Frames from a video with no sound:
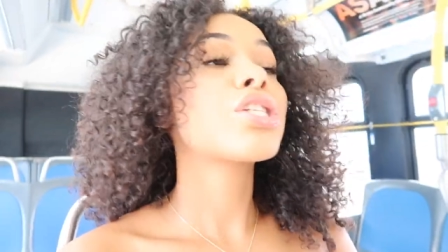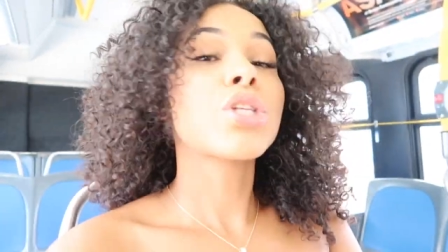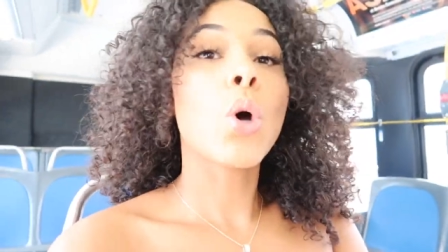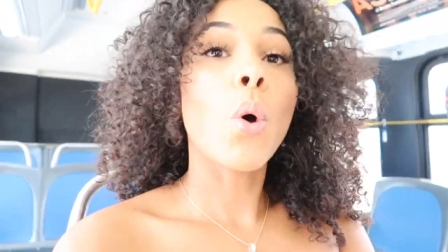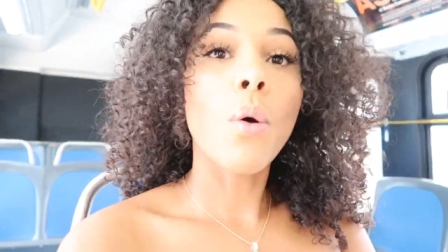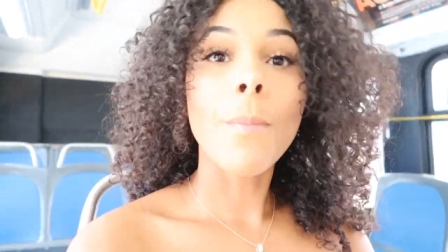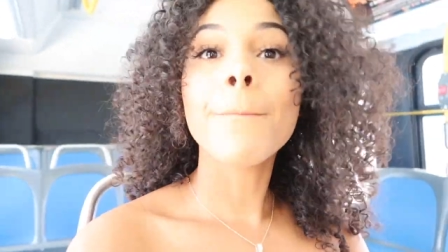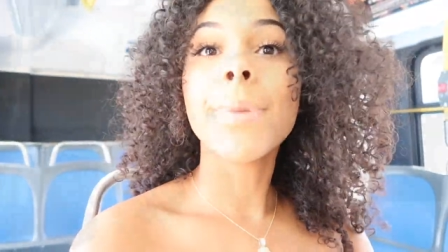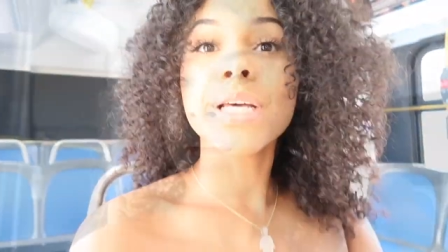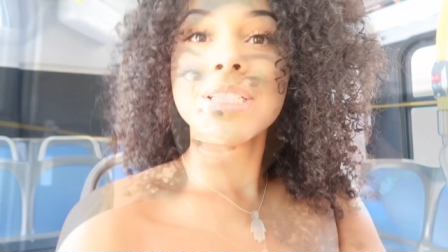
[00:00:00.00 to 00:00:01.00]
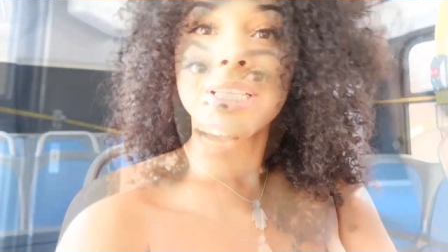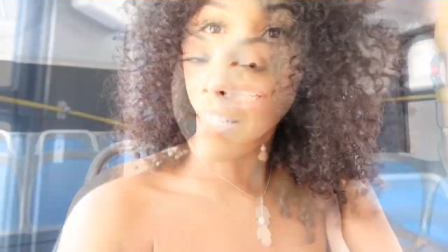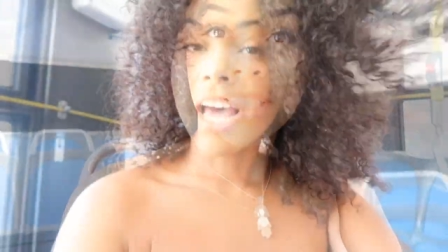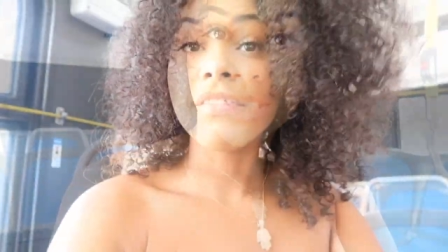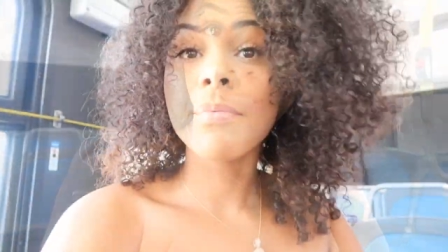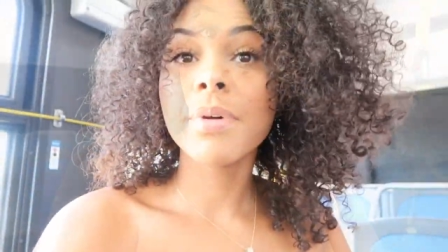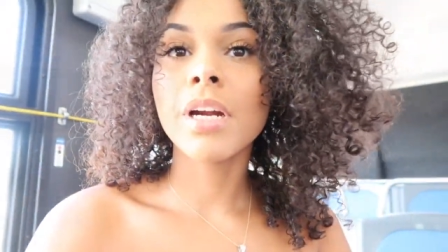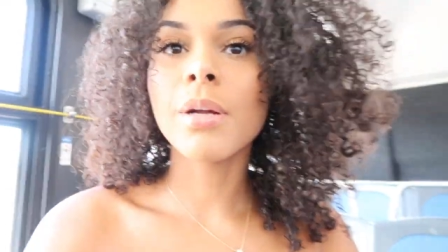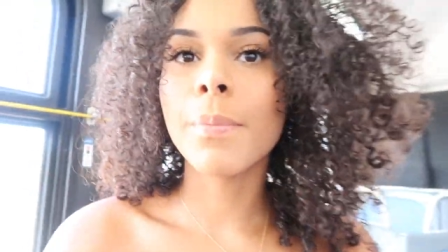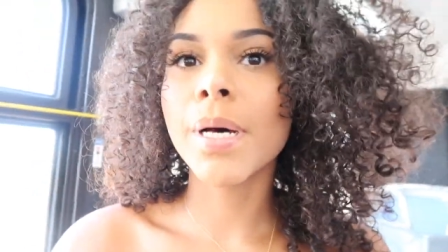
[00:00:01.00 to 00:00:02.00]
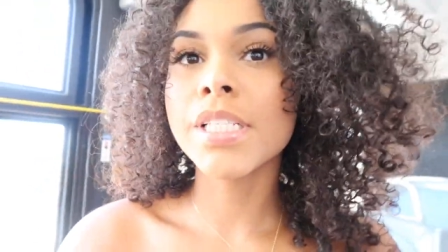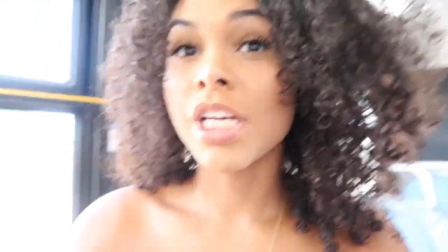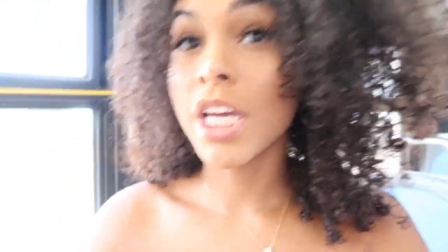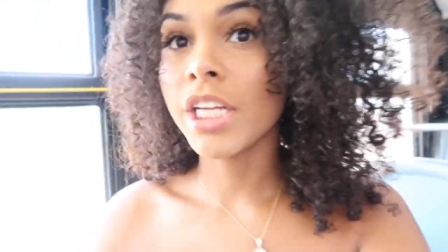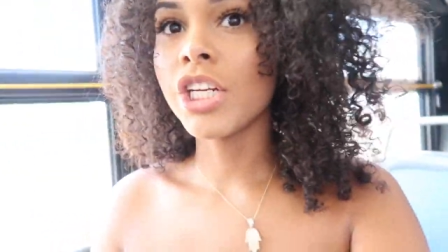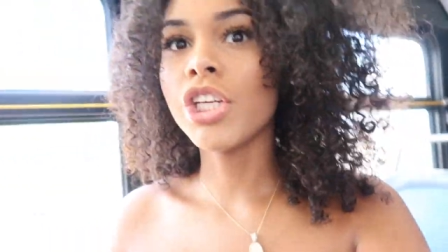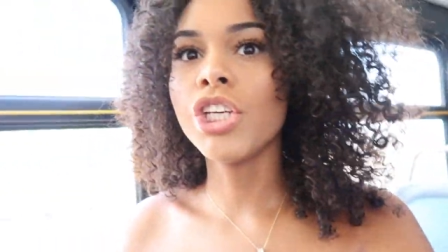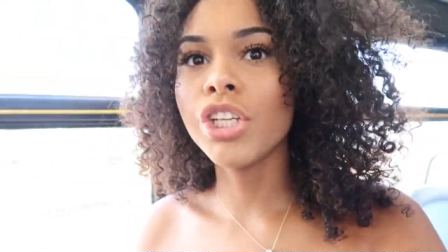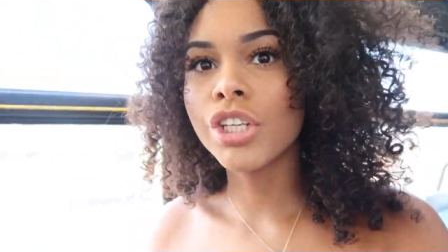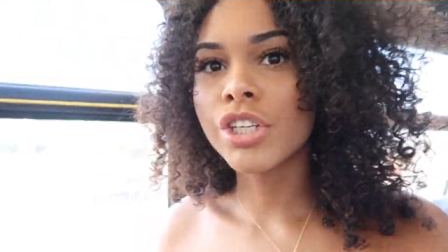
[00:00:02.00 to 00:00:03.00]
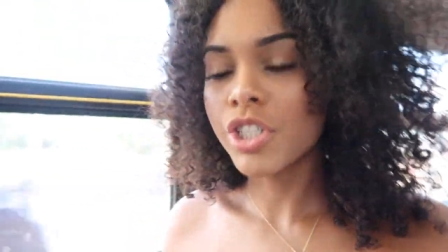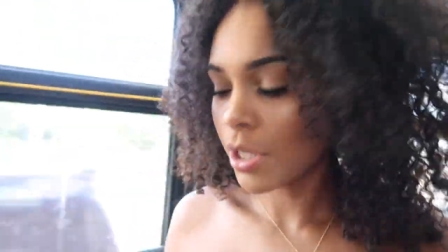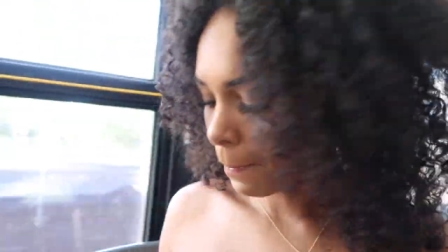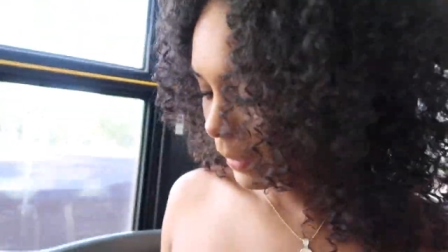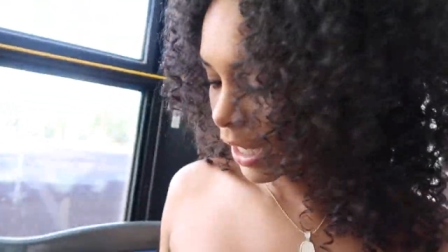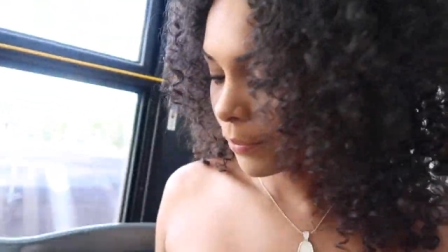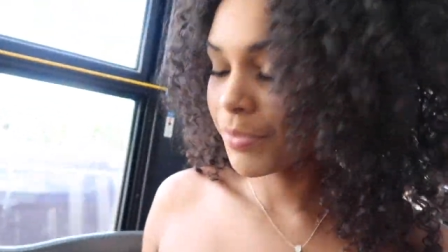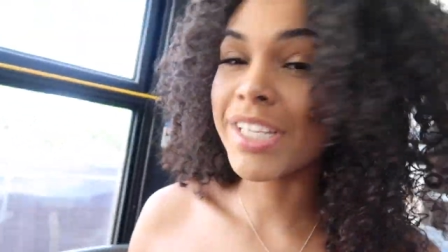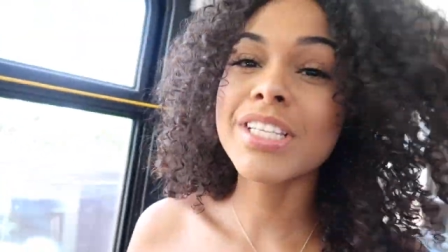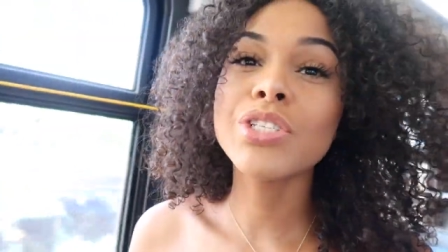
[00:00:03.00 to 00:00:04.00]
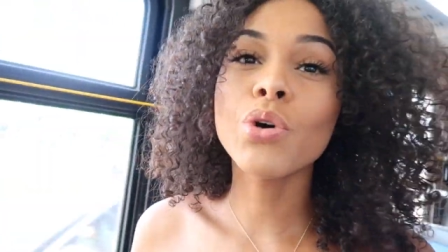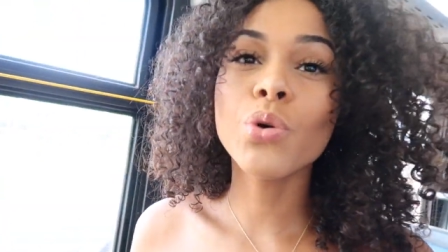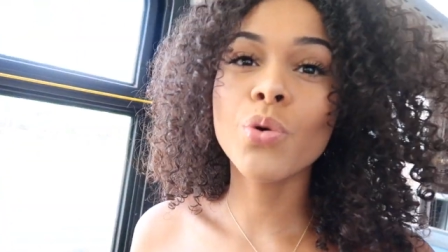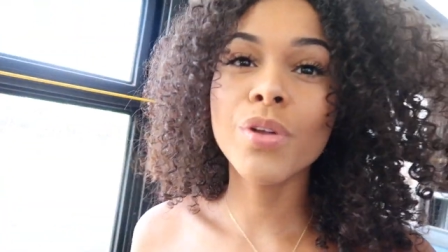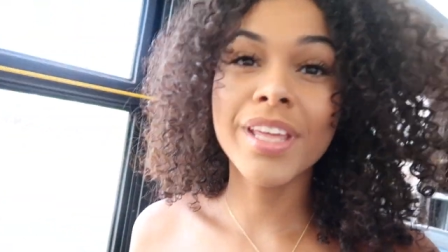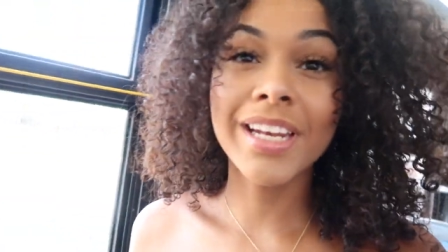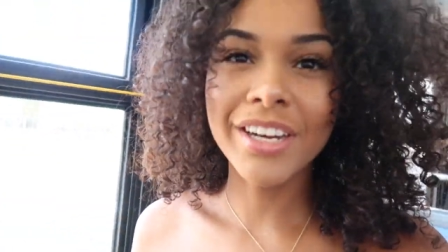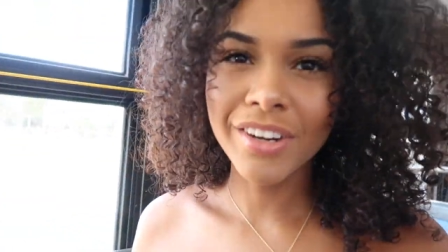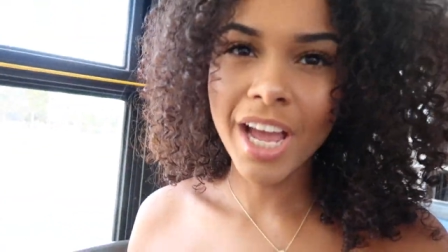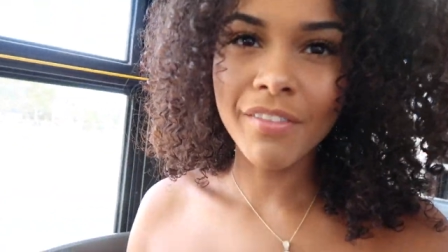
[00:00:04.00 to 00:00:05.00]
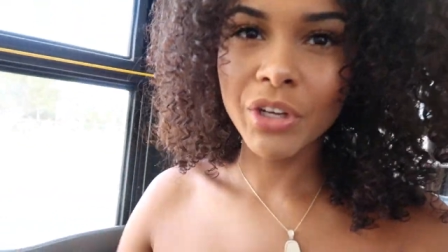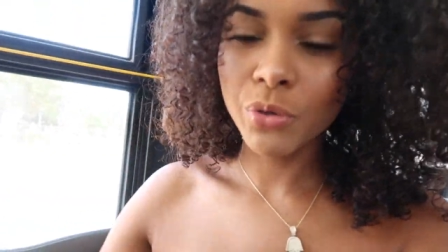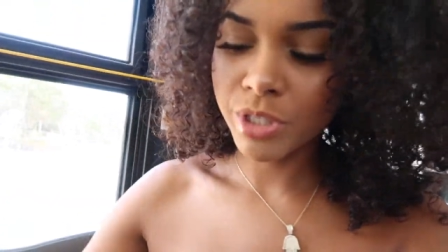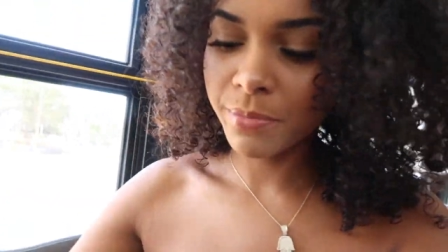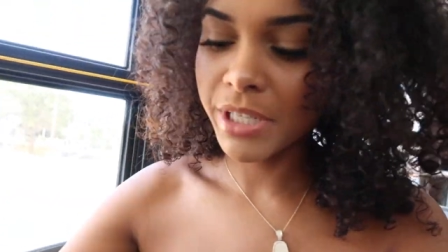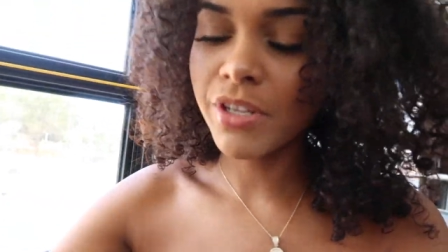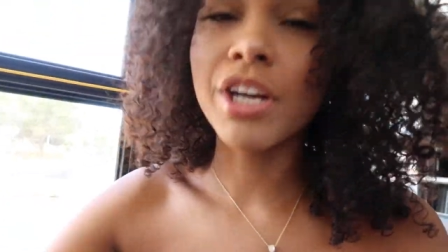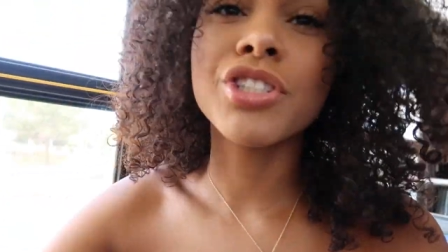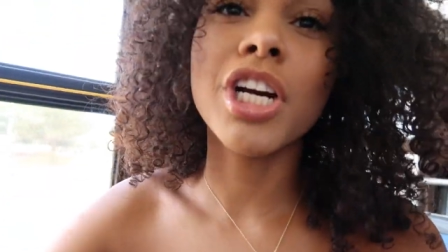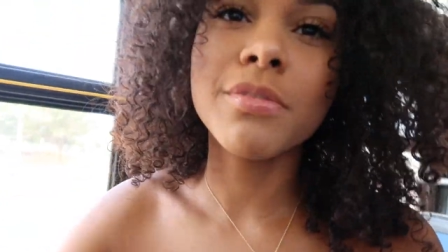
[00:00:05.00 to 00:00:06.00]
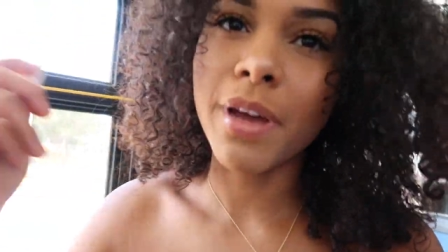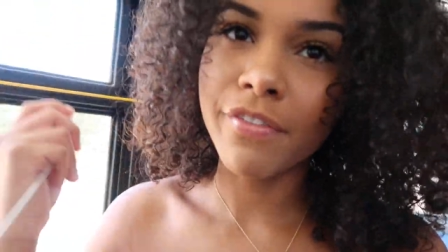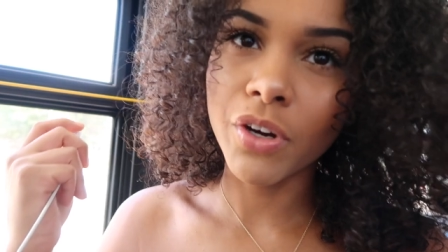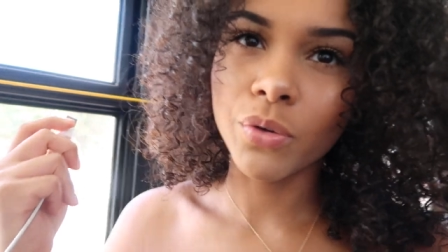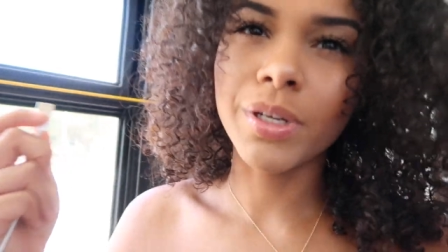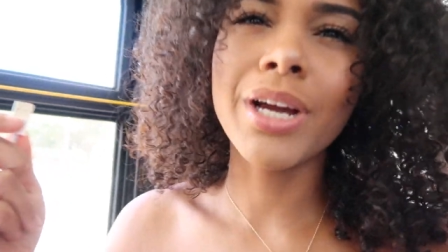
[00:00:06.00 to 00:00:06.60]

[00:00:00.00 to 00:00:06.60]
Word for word: So, bus, like, I haven't been on a bus in years. But this is so cool. They literally have a USB so I can charge my phone.